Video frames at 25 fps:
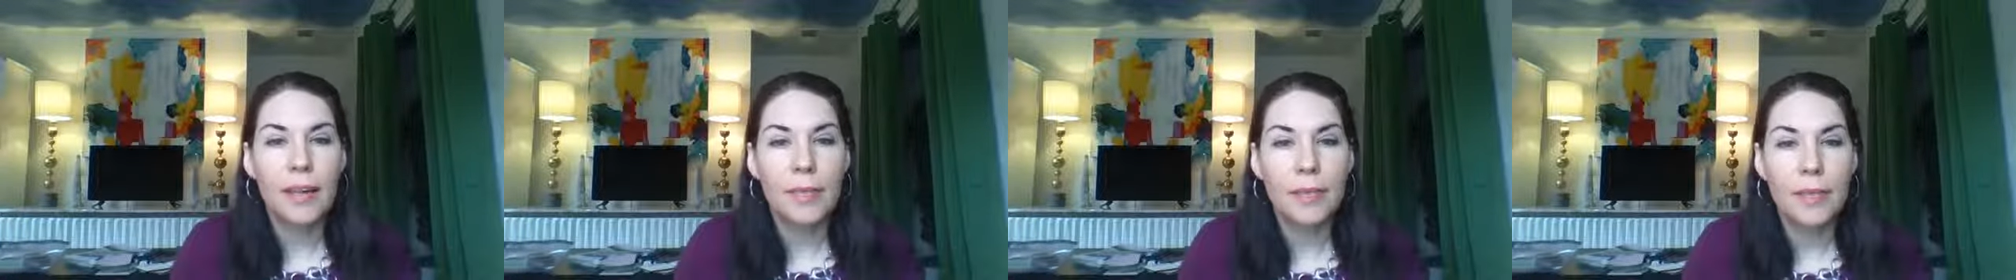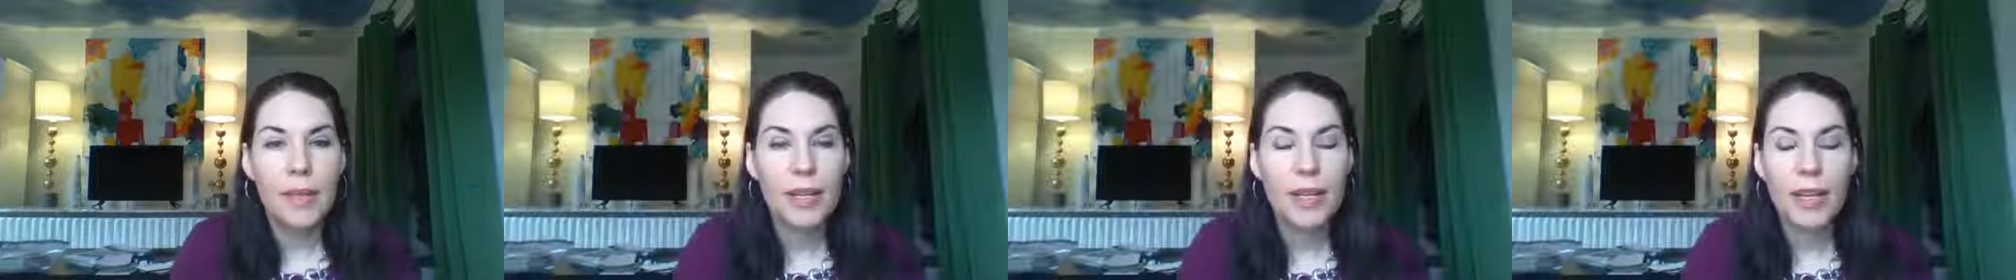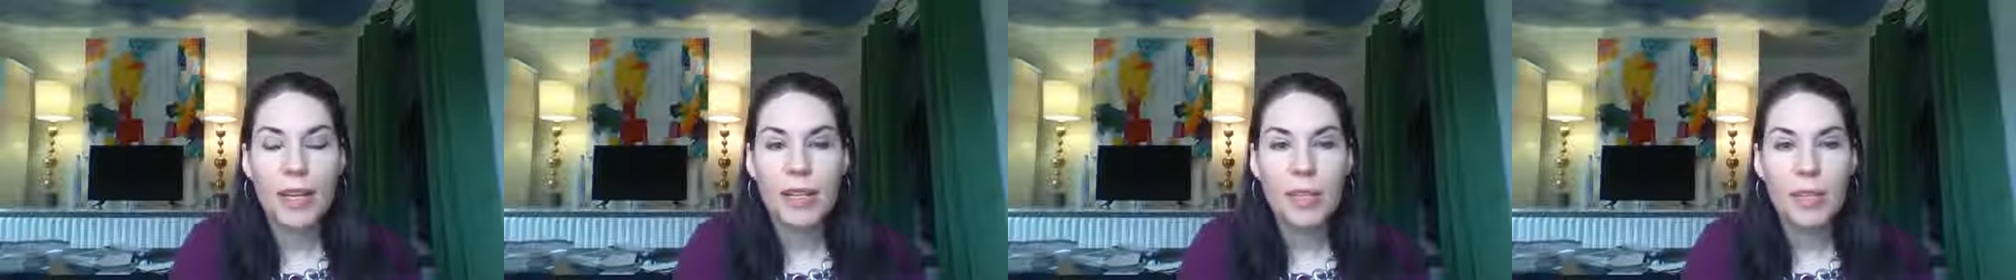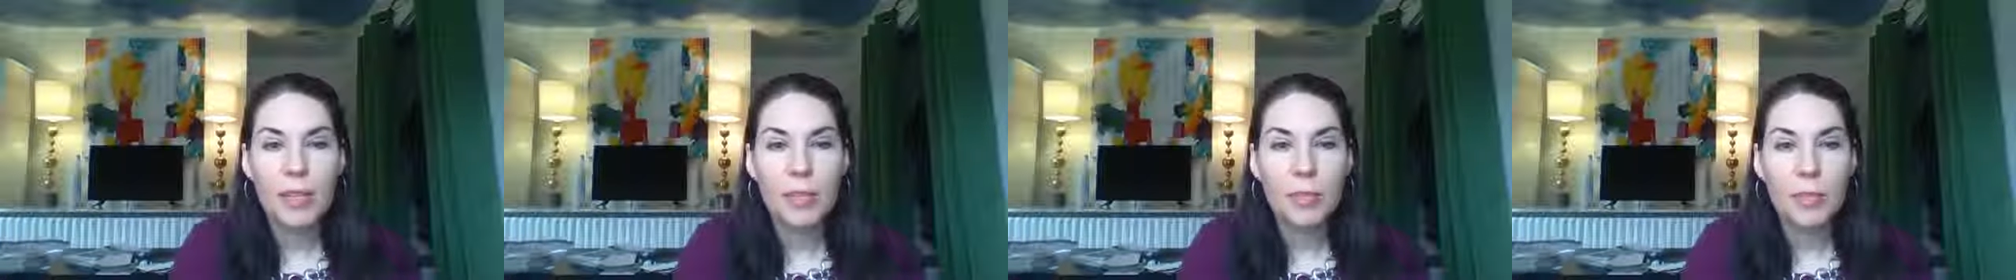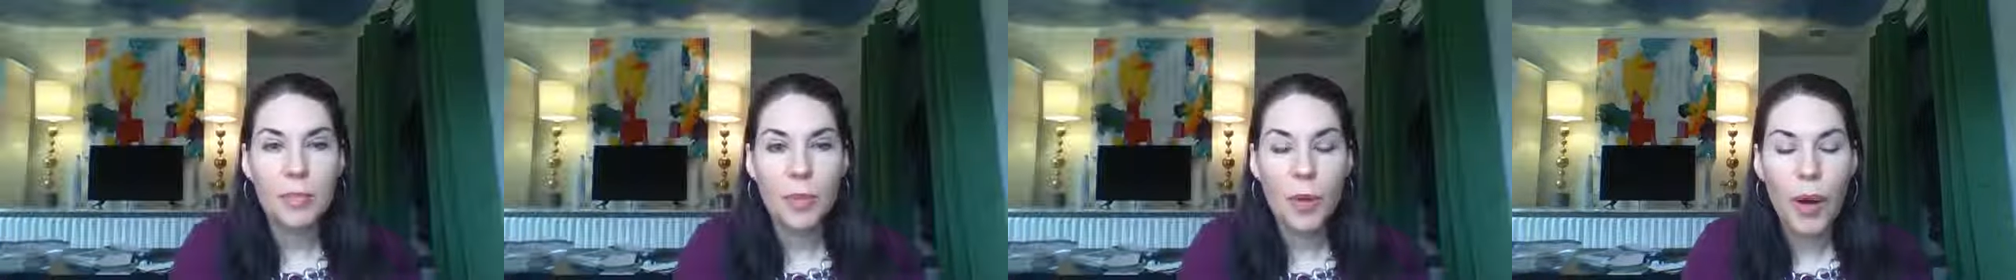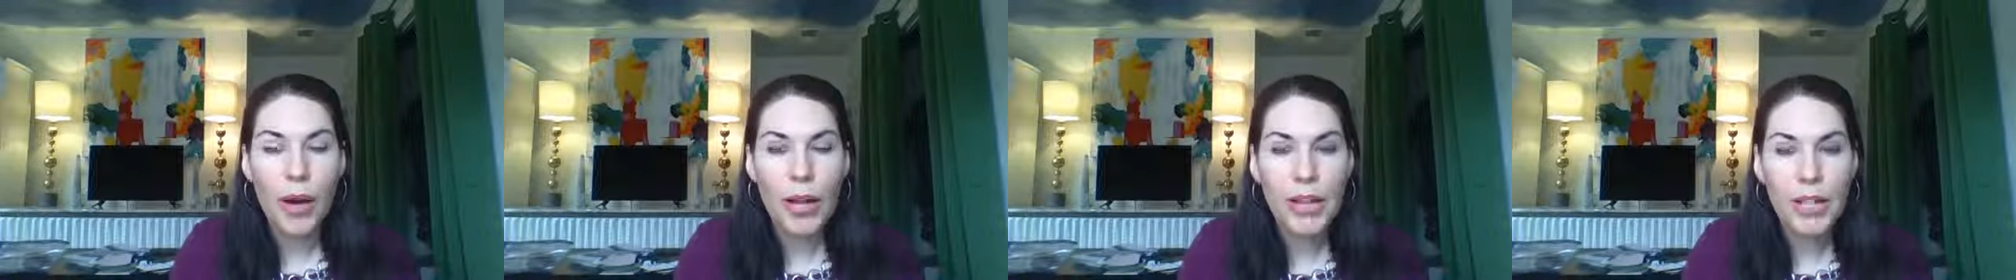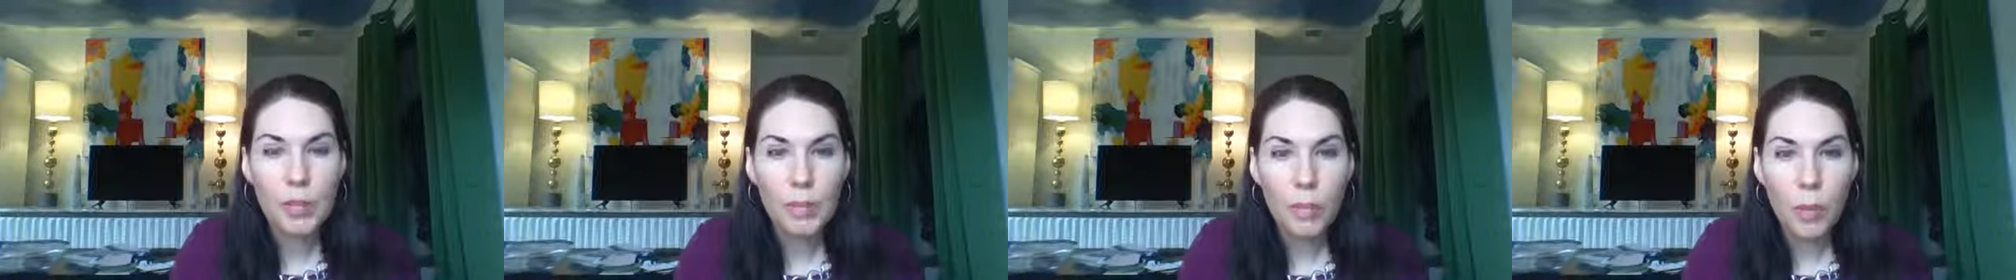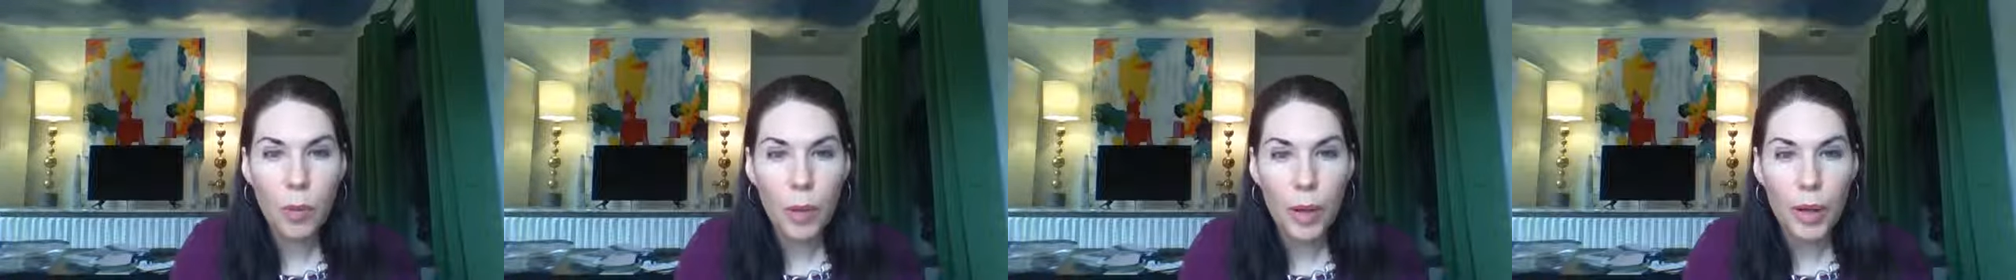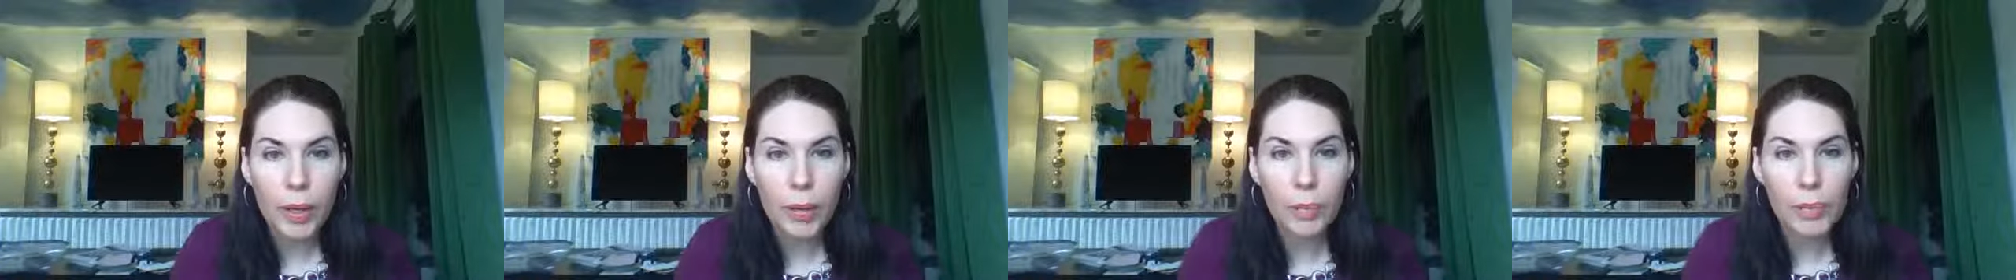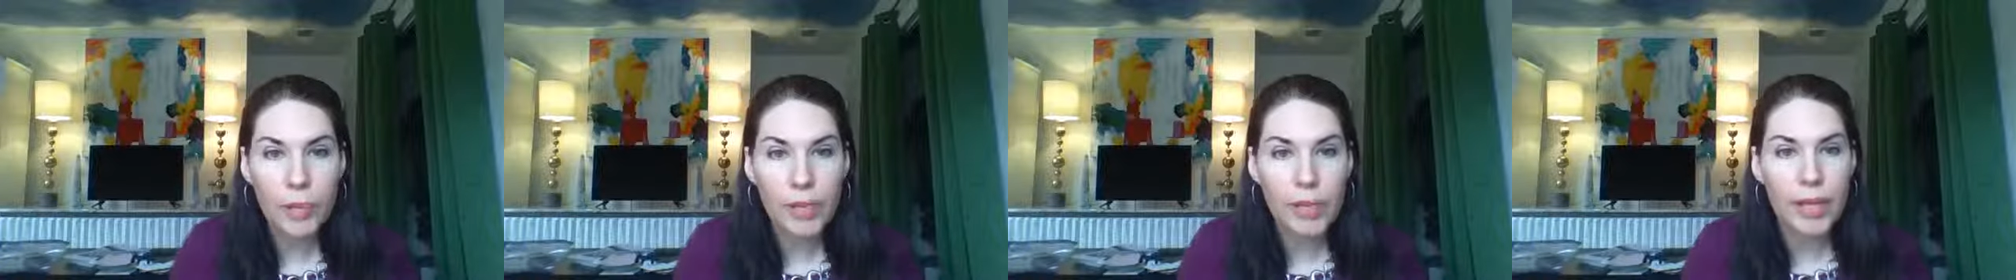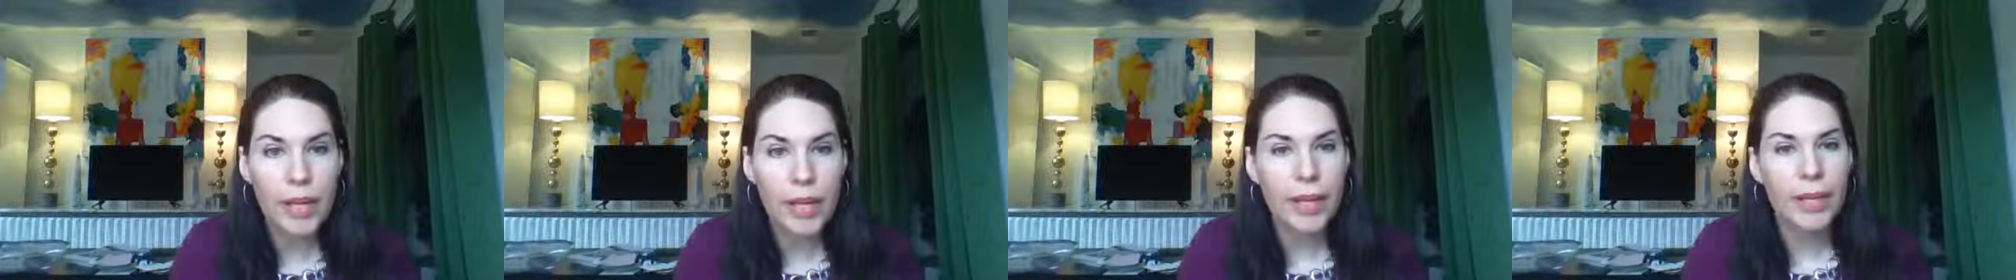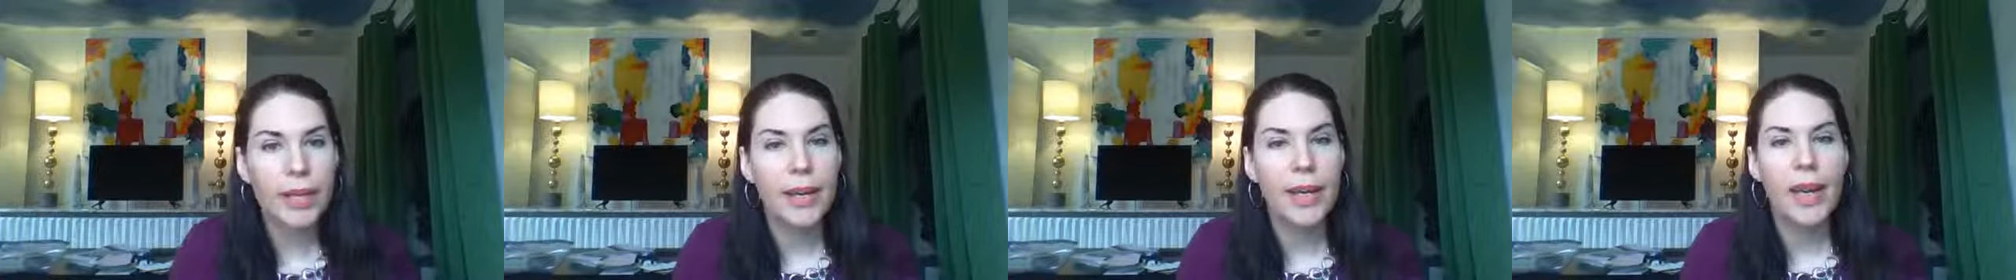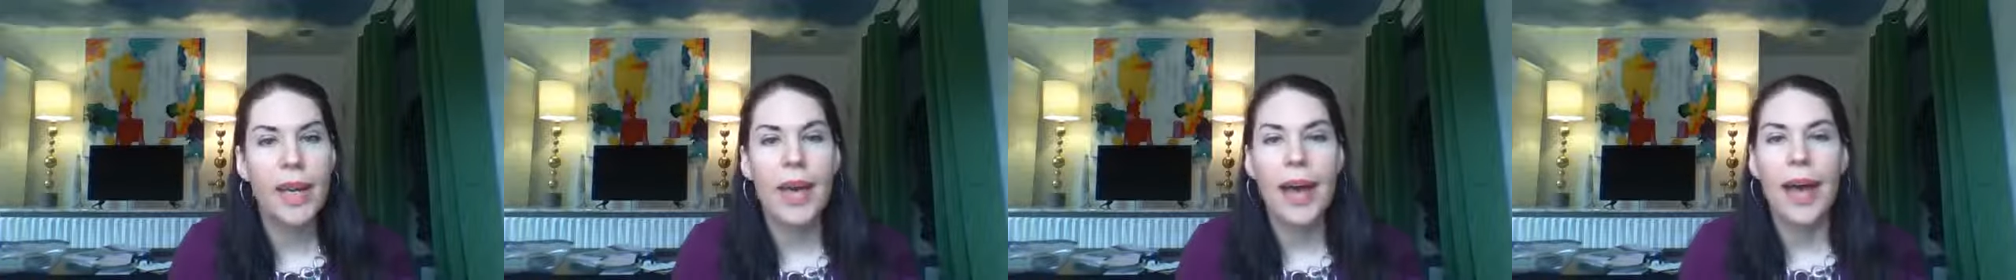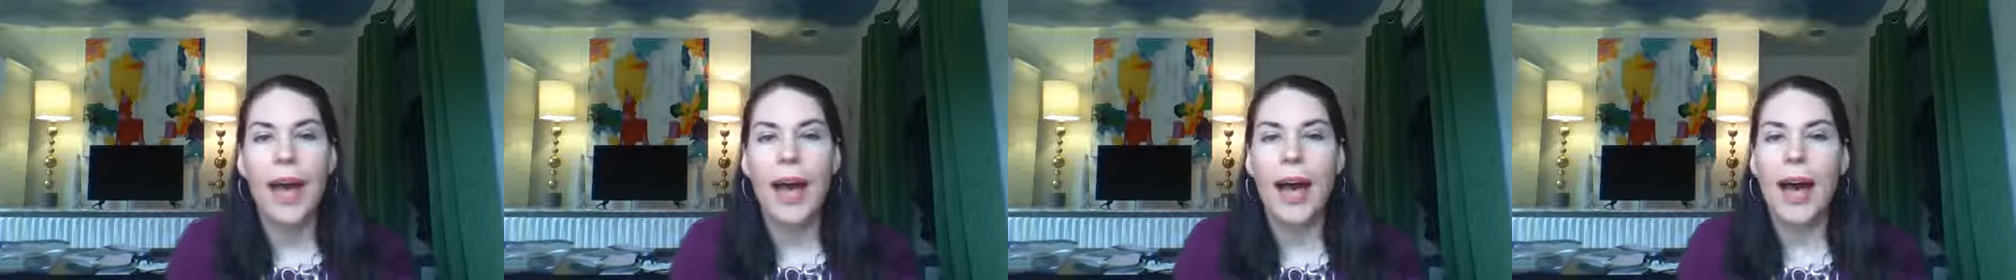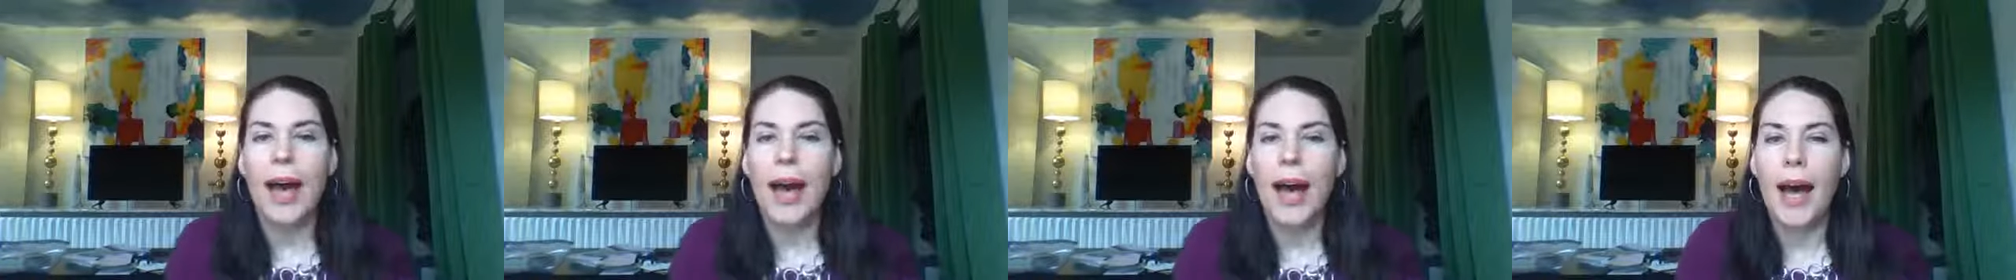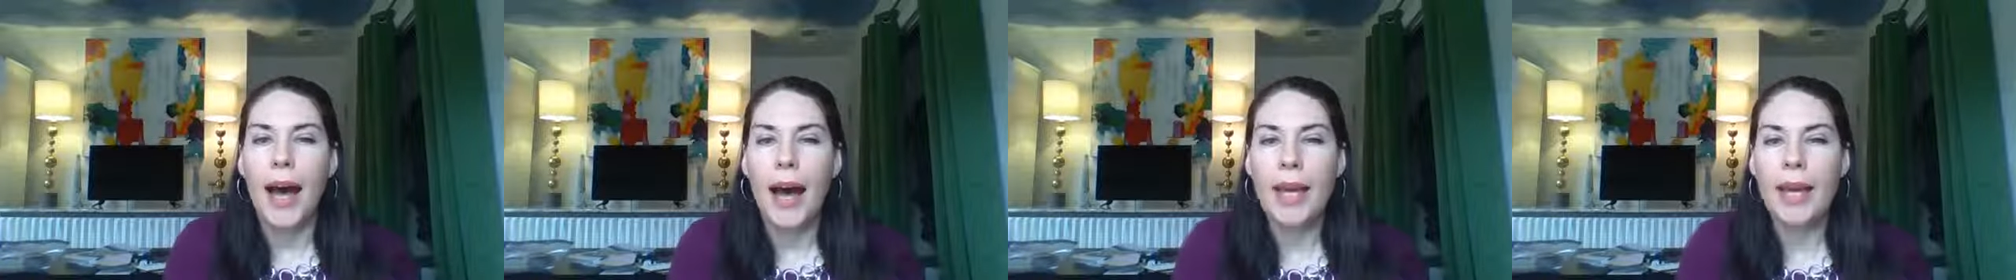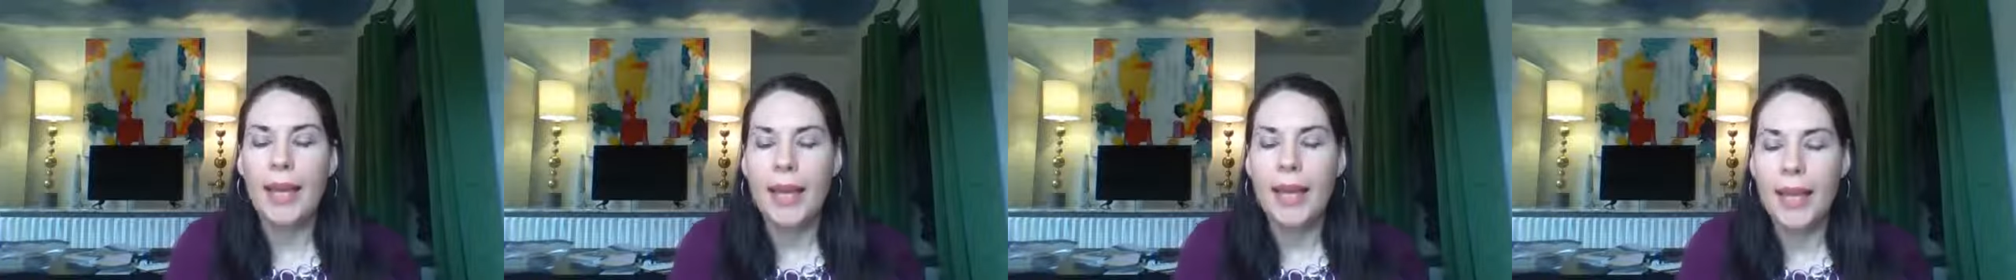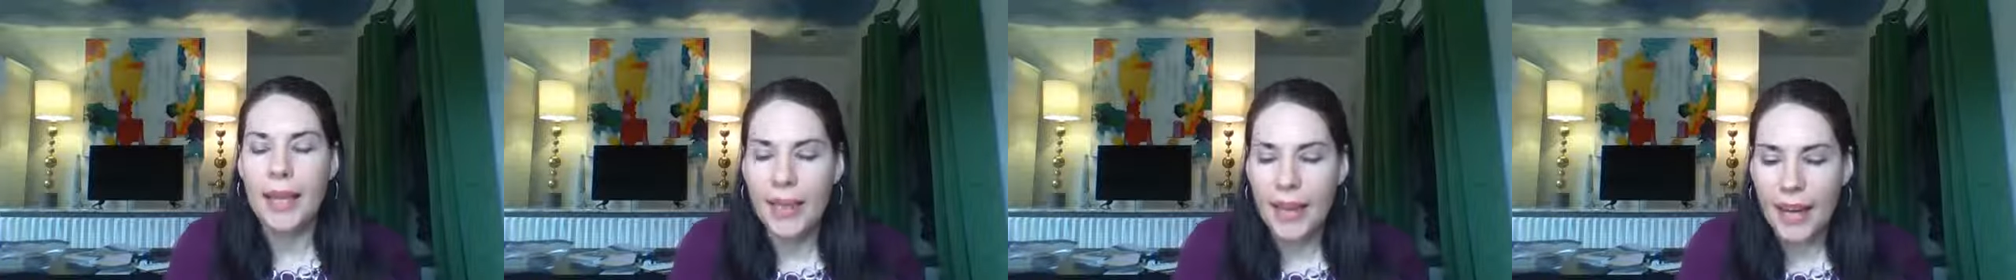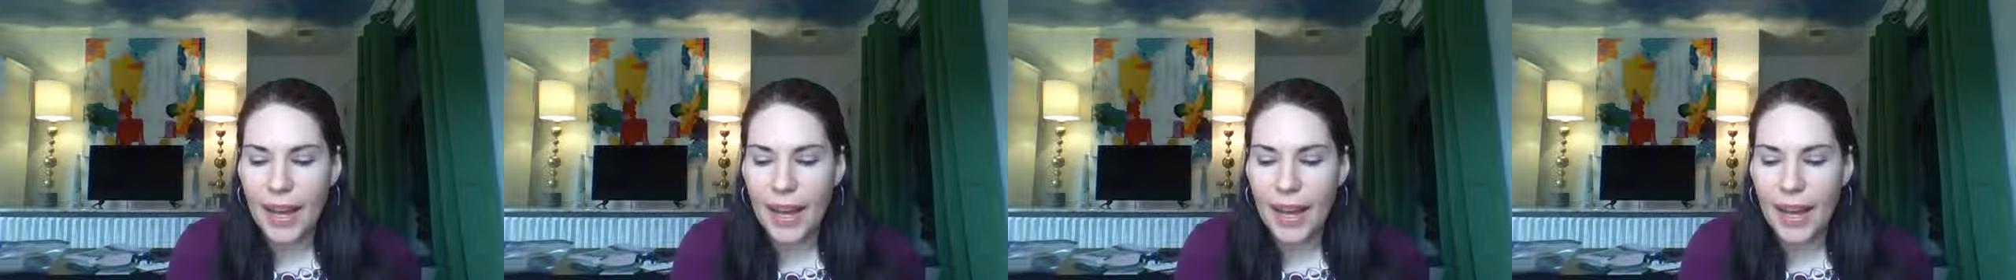because the price point was like, I